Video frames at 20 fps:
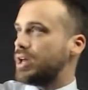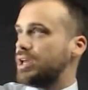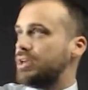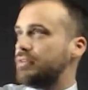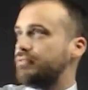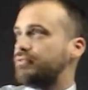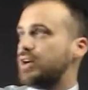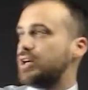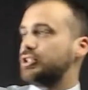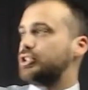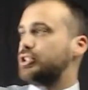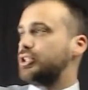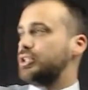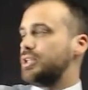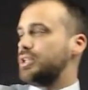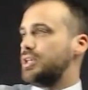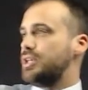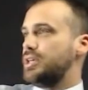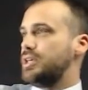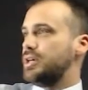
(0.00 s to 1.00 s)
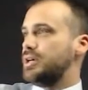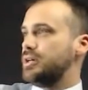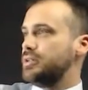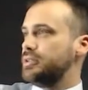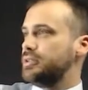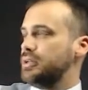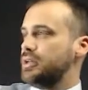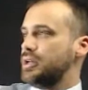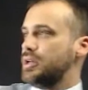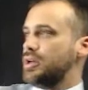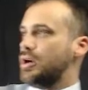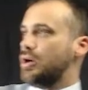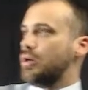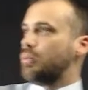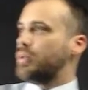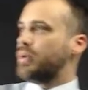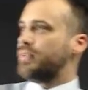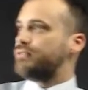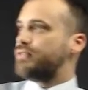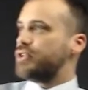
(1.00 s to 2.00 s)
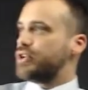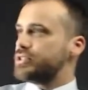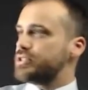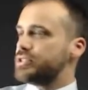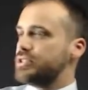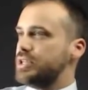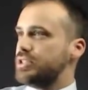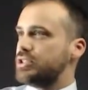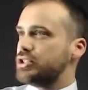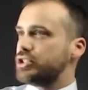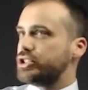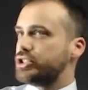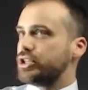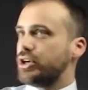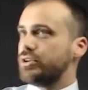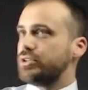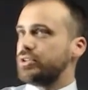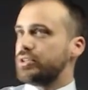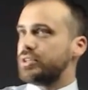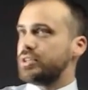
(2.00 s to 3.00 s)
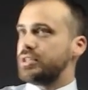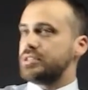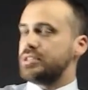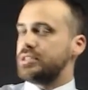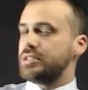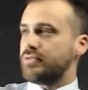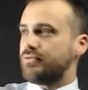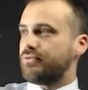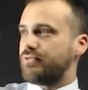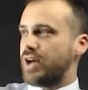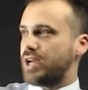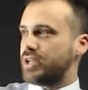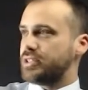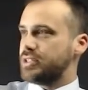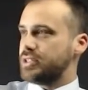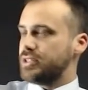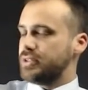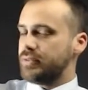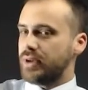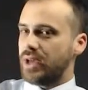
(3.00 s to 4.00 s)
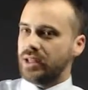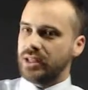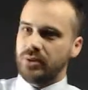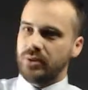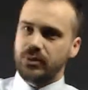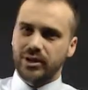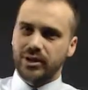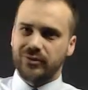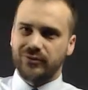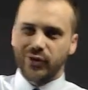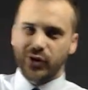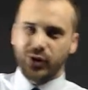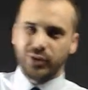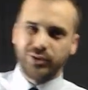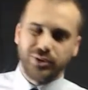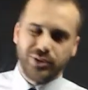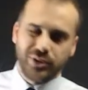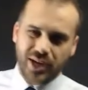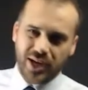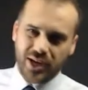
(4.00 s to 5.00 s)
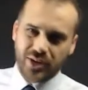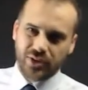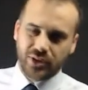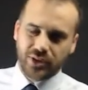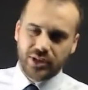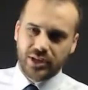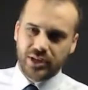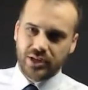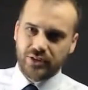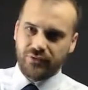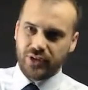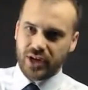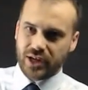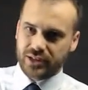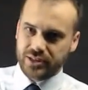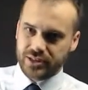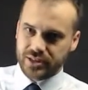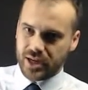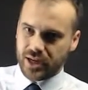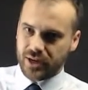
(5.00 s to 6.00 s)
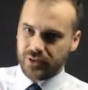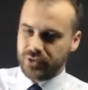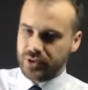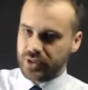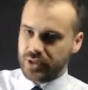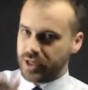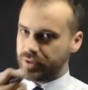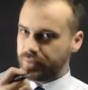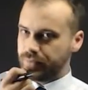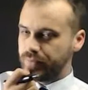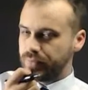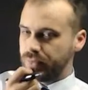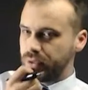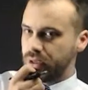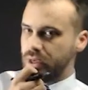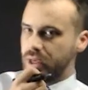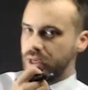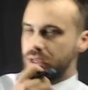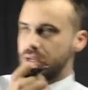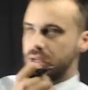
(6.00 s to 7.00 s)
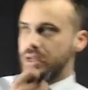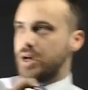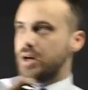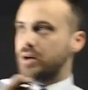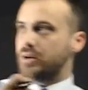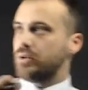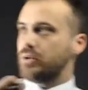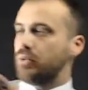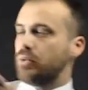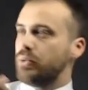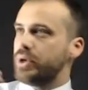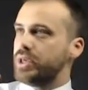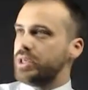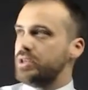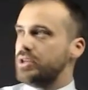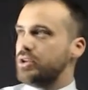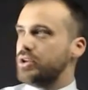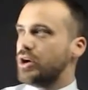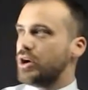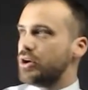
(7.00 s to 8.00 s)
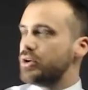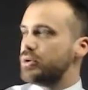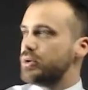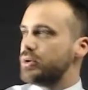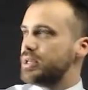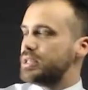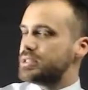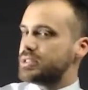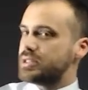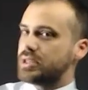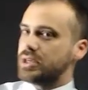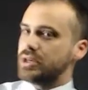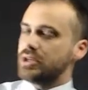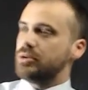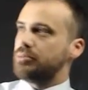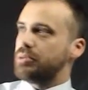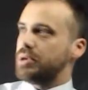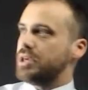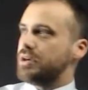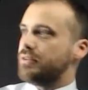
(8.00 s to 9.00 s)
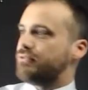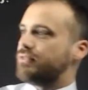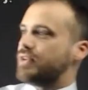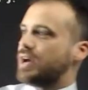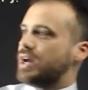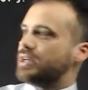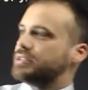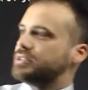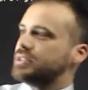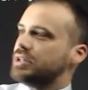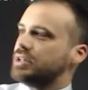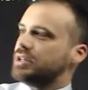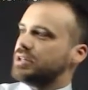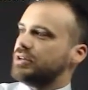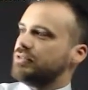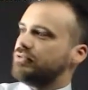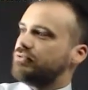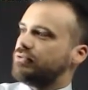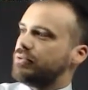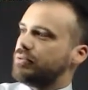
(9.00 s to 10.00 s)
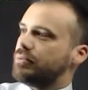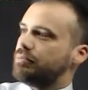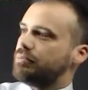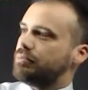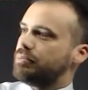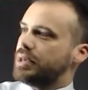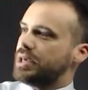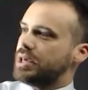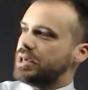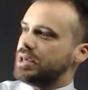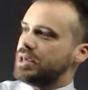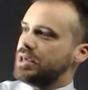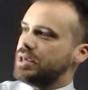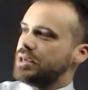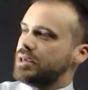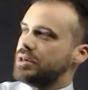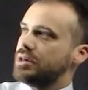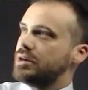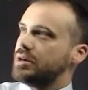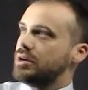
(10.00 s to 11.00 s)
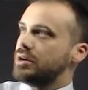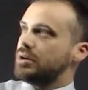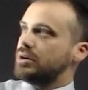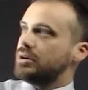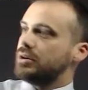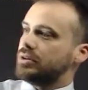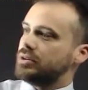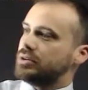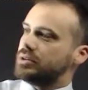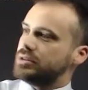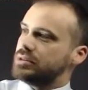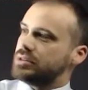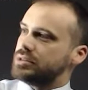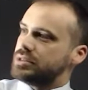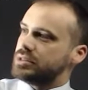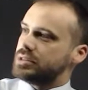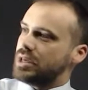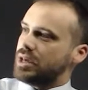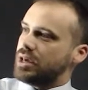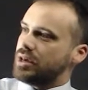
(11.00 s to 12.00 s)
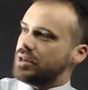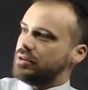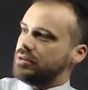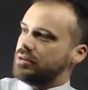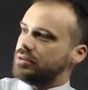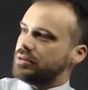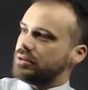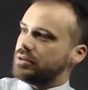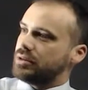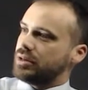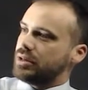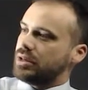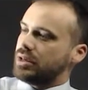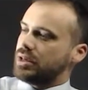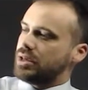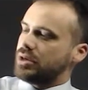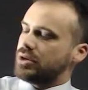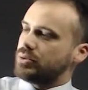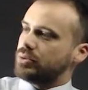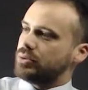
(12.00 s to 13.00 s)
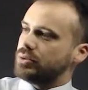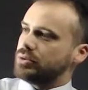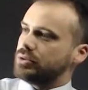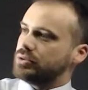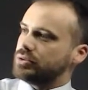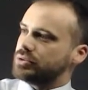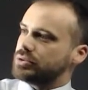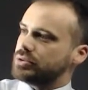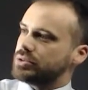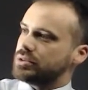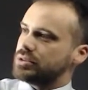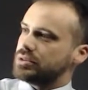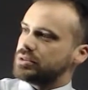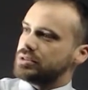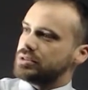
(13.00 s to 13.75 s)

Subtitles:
a function here. We first need to show that this is a factor, and then we're going to find all the other linear factors after that. Now, we know it's going to be a factor if pz equals